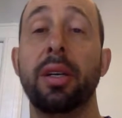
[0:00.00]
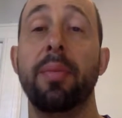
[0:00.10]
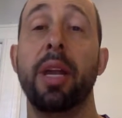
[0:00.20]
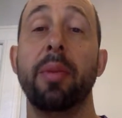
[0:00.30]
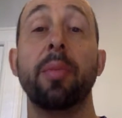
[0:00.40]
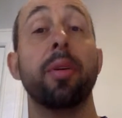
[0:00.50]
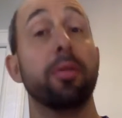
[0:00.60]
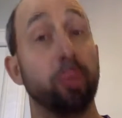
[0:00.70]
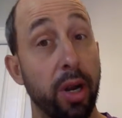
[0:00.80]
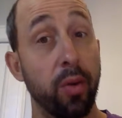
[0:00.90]
minimum
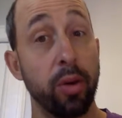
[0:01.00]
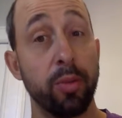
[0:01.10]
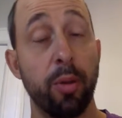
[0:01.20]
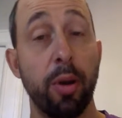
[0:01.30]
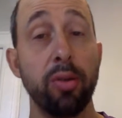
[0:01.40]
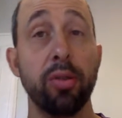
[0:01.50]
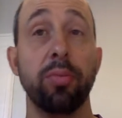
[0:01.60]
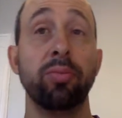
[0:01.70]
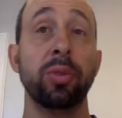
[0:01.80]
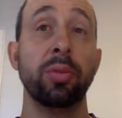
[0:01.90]
of 20 words per post.
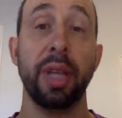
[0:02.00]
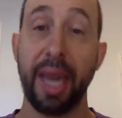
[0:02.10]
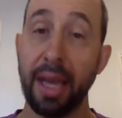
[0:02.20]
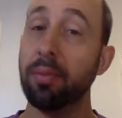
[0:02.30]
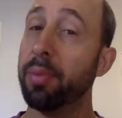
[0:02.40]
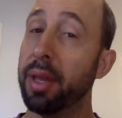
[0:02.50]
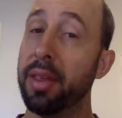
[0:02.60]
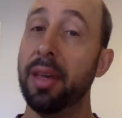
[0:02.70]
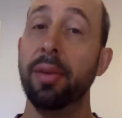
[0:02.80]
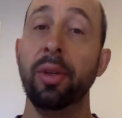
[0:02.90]
Again,
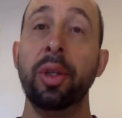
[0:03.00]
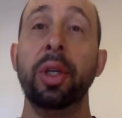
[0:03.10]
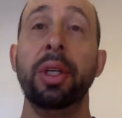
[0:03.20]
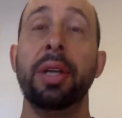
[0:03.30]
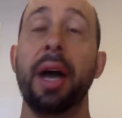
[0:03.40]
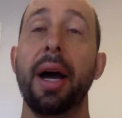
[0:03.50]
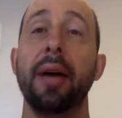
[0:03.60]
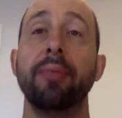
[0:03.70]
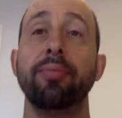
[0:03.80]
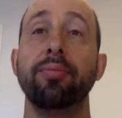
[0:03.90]
pithy,
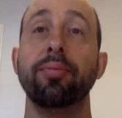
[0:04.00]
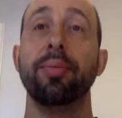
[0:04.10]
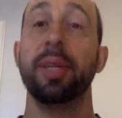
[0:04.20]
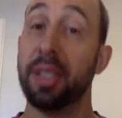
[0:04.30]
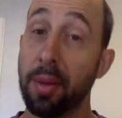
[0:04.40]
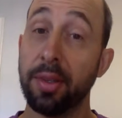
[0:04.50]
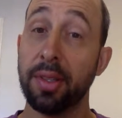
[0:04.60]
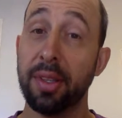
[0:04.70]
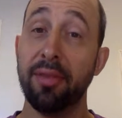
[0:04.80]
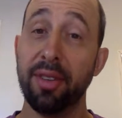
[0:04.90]
but
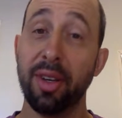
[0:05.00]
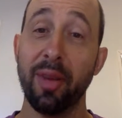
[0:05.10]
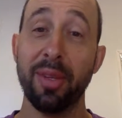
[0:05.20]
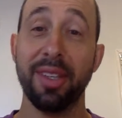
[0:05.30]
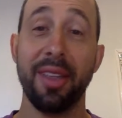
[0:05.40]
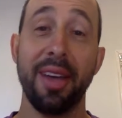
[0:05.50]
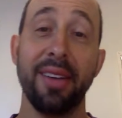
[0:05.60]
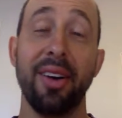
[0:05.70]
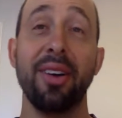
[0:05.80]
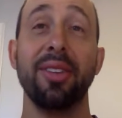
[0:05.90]
substantive. You'll hear me say
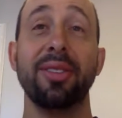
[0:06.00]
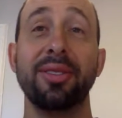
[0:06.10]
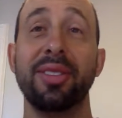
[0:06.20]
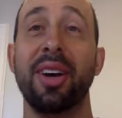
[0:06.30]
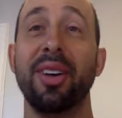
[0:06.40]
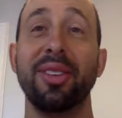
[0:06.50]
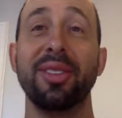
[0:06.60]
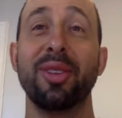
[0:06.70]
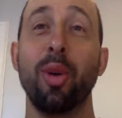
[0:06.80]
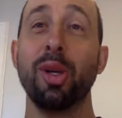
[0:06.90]
that all
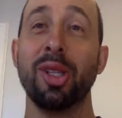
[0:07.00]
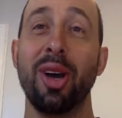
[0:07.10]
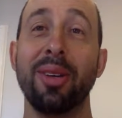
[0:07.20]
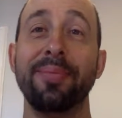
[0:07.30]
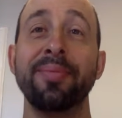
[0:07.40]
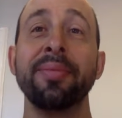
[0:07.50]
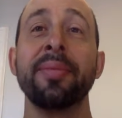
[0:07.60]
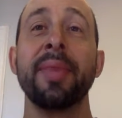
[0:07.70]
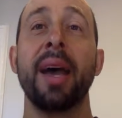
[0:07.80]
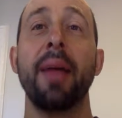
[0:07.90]
course long.
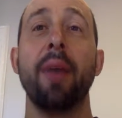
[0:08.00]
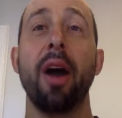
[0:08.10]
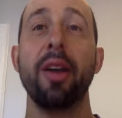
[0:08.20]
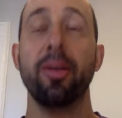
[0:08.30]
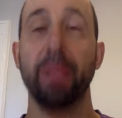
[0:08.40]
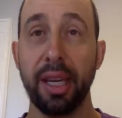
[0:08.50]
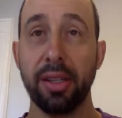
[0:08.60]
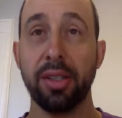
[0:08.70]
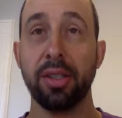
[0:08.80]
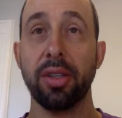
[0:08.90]
Audio
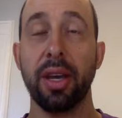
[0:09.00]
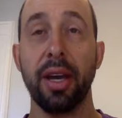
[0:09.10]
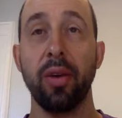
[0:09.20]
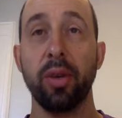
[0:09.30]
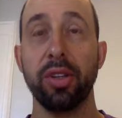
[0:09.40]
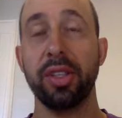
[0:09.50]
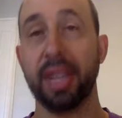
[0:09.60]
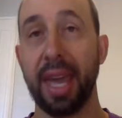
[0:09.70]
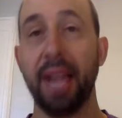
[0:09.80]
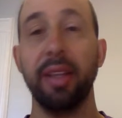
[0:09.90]
links, which is
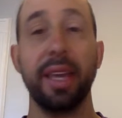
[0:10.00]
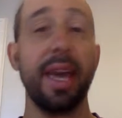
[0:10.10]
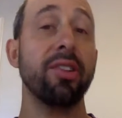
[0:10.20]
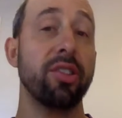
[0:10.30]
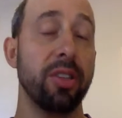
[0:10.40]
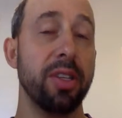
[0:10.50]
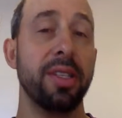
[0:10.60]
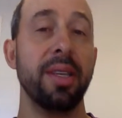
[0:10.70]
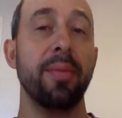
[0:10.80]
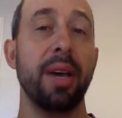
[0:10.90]
again a link actually to
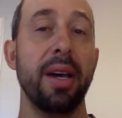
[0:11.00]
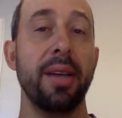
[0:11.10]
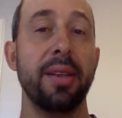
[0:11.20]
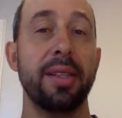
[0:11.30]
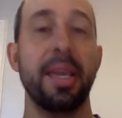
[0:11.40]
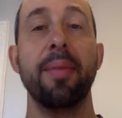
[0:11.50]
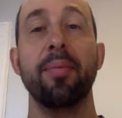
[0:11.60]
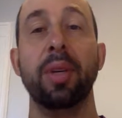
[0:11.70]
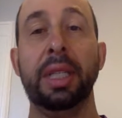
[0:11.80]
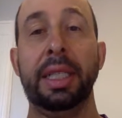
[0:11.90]
the same